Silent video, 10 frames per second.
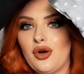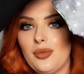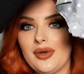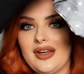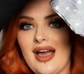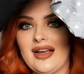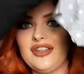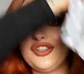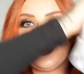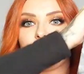up
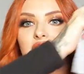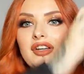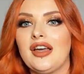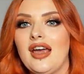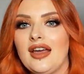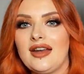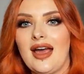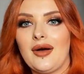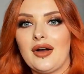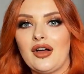nightshirt.
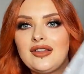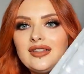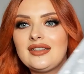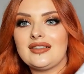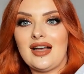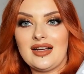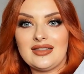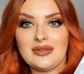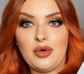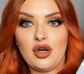Now I got this in a size
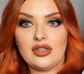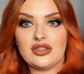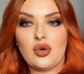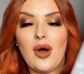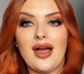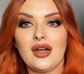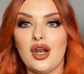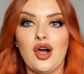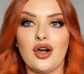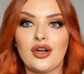small, it's quite
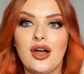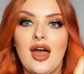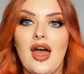long,